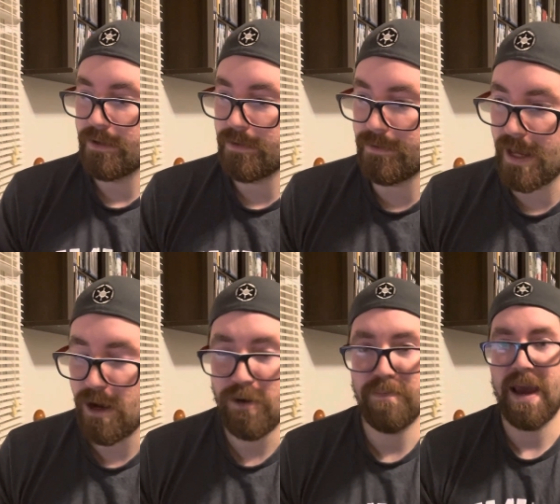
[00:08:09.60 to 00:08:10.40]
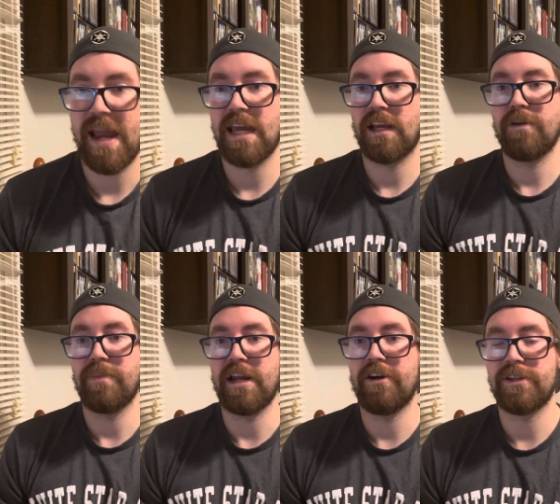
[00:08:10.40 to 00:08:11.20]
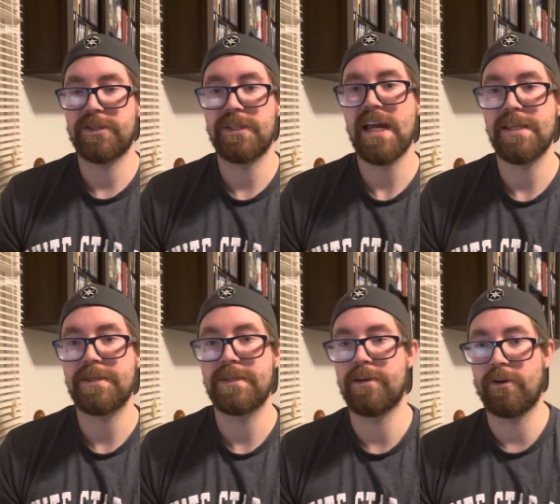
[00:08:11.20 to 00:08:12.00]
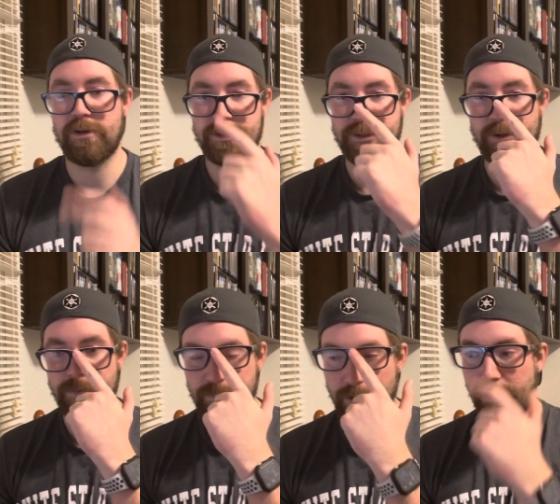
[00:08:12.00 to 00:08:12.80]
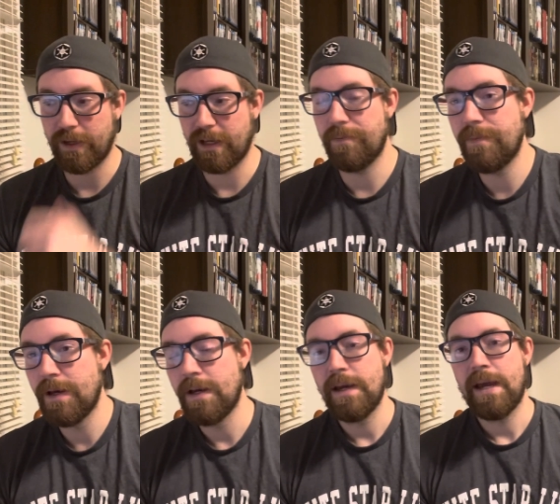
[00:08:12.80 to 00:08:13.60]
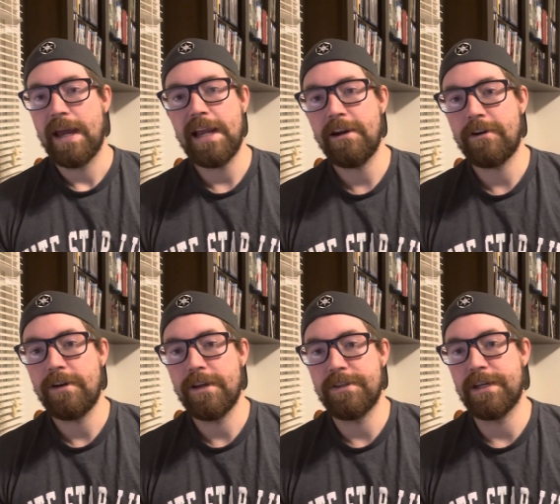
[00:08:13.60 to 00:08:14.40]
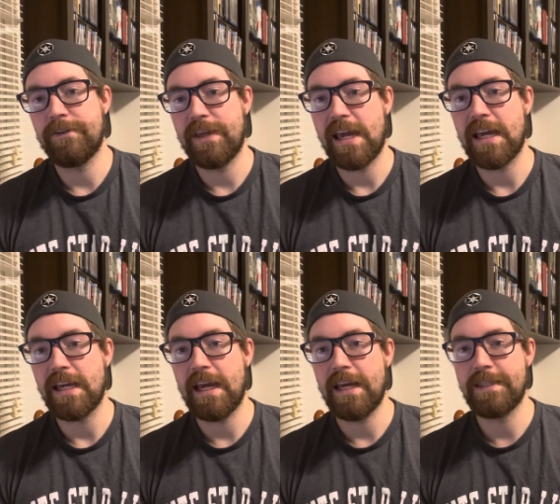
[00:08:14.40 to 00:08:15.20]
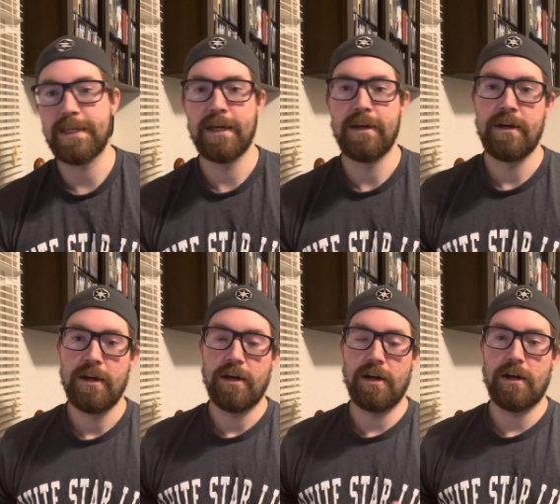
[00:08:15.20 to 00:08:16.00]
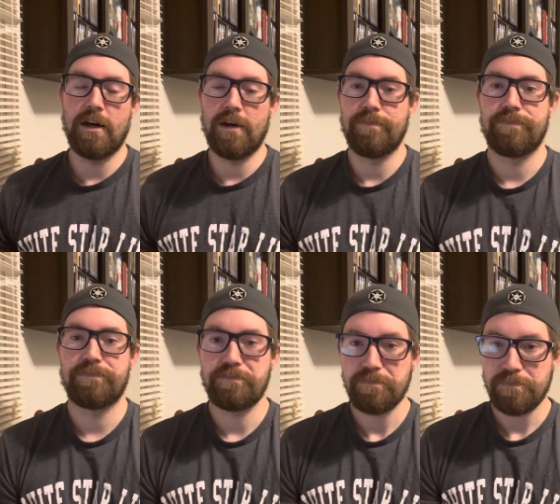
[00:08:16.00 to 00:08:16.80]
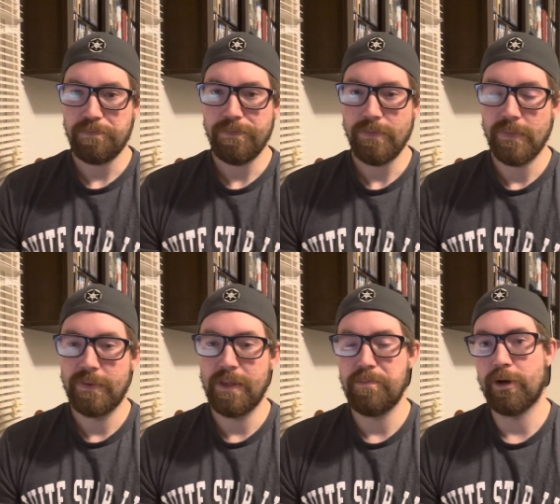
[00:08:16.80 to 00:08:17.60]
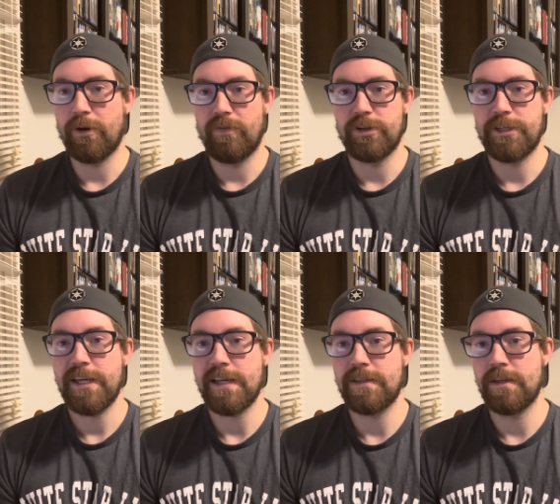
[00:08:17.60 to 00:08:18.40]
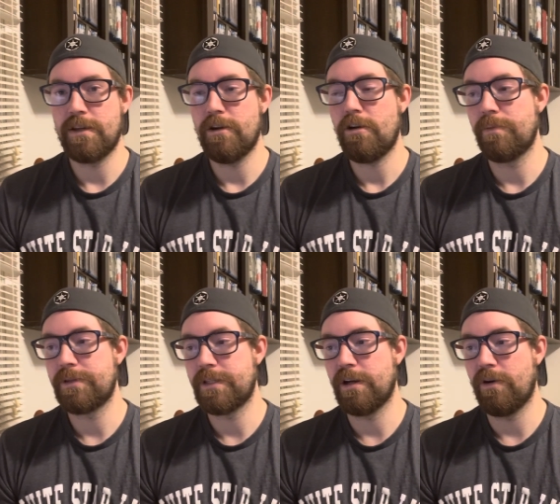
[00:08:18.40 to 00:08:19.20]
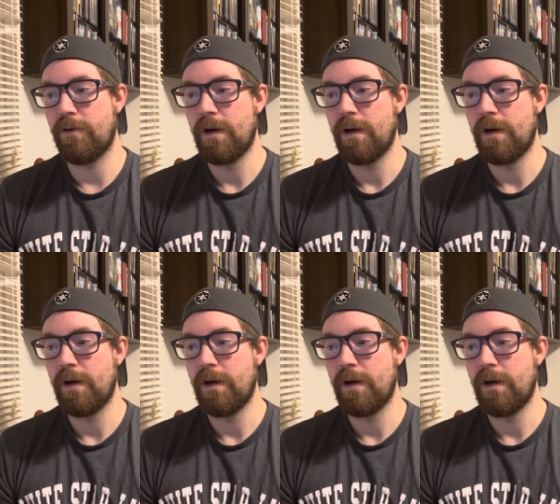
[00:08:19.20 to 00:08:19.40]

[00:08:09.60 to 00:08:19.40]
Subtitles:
they're making them here in the States. They're going to start building them here until they can get them built overseas in Europe. So